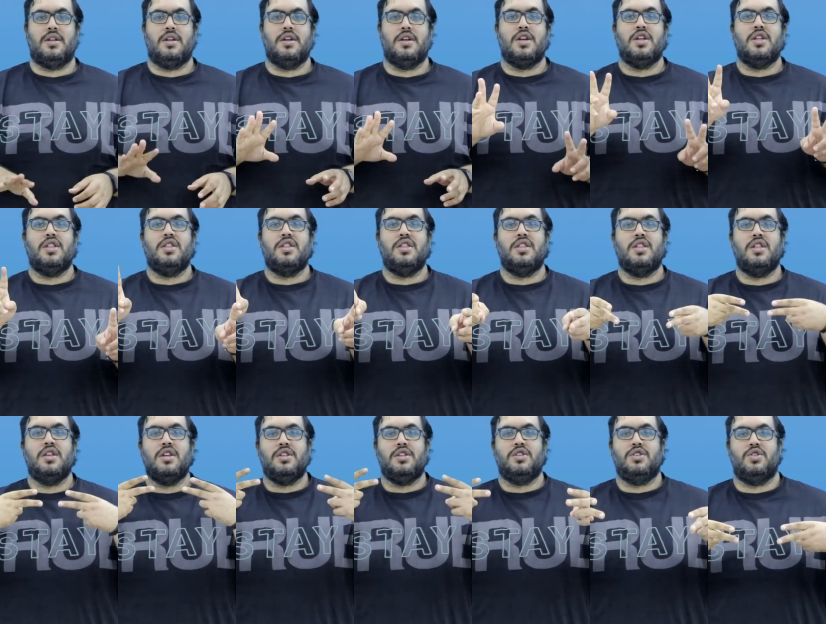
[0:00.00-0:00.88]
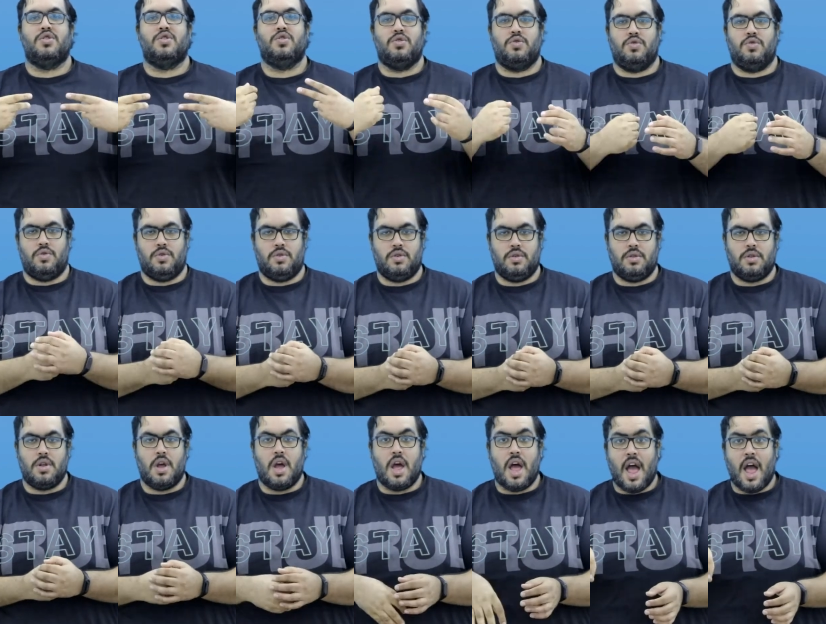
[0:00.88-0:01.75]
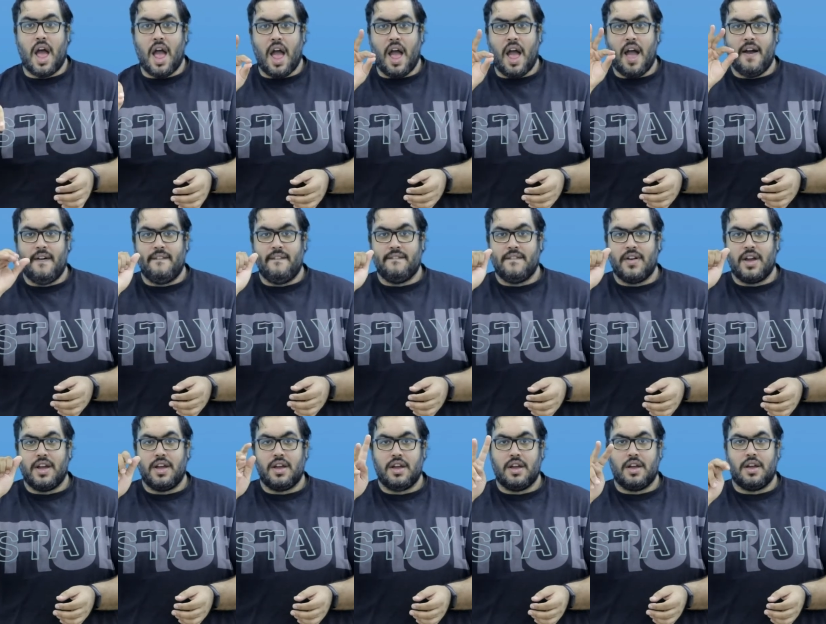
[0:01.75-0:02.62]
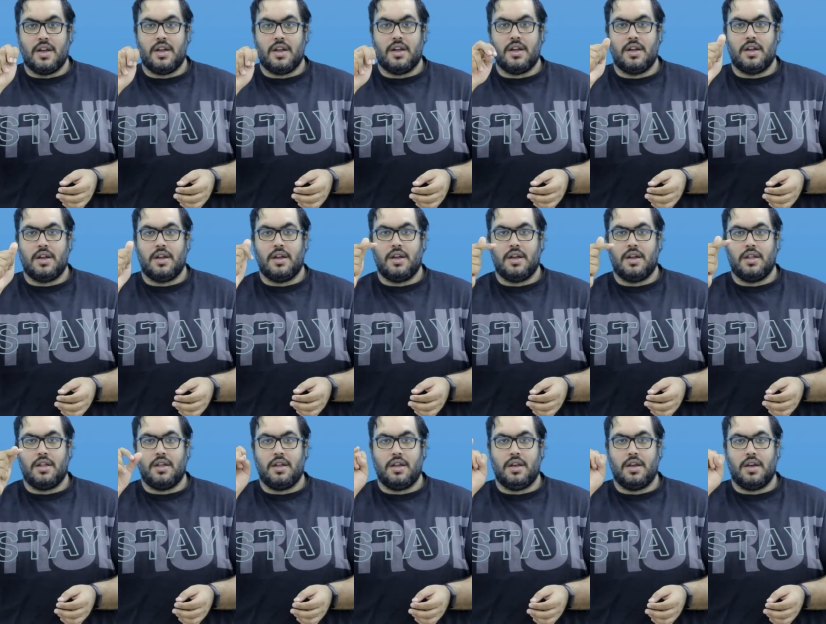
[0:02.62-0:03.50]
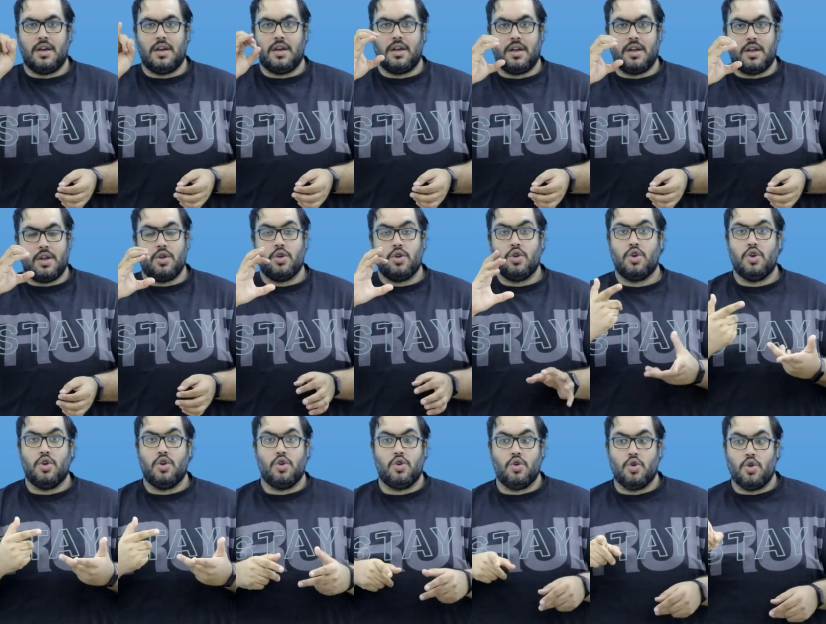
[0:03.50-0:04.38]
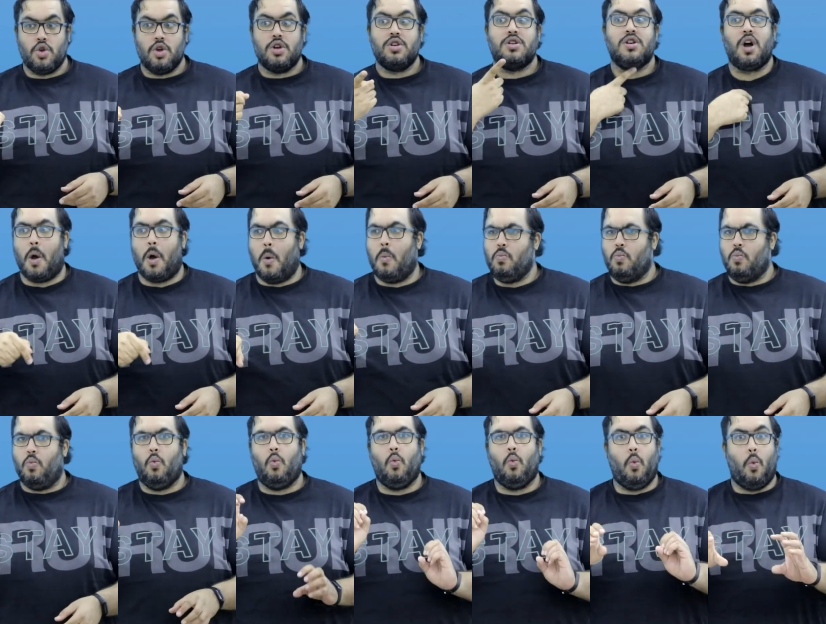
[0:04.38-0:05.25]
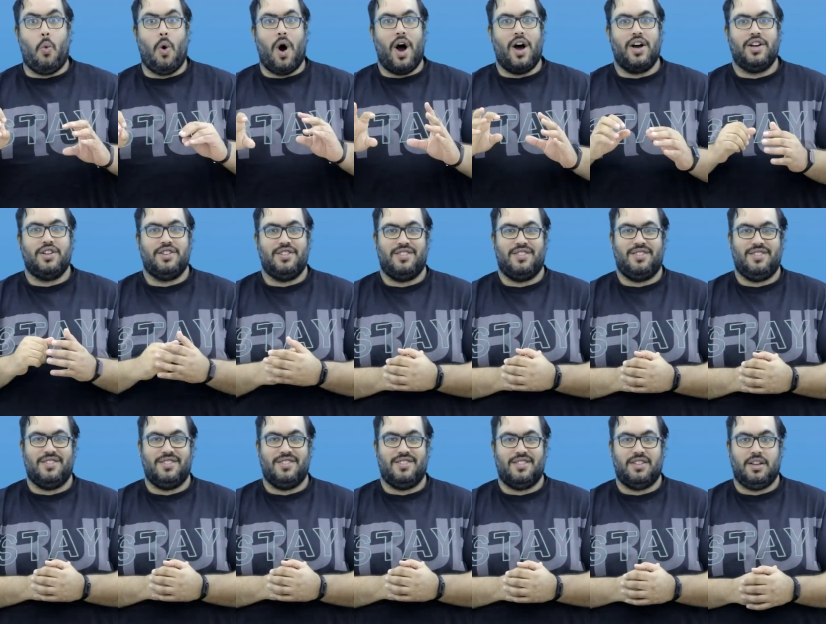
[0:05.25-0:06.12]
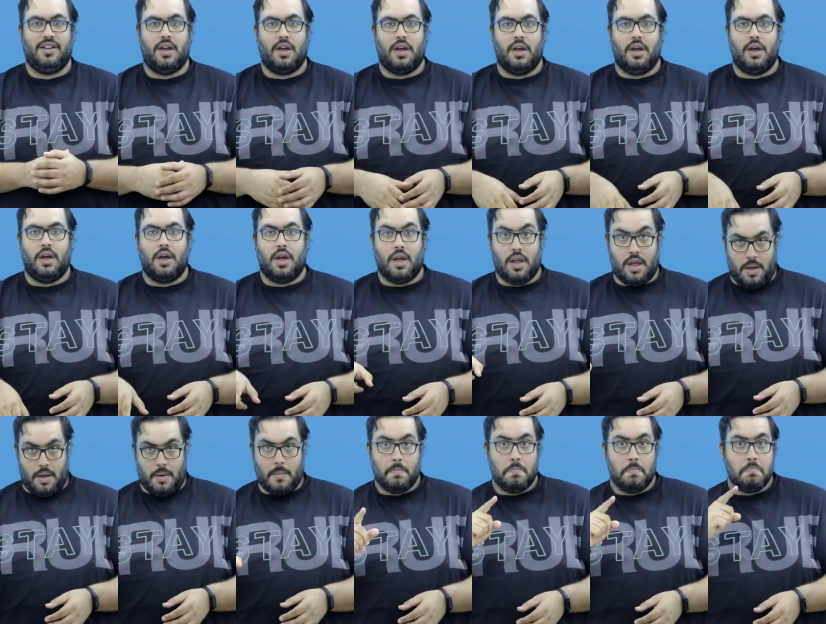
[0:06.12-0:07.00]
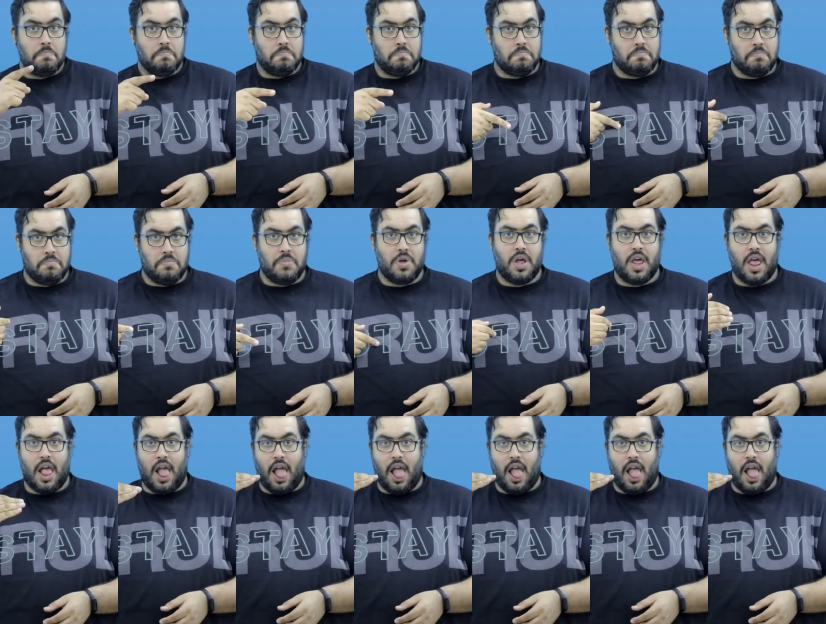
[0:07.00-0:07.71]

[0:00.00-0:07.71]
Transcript: Fanatic is a noun, and it means someone who likes something very much. For example, Khalid is a football fanatic.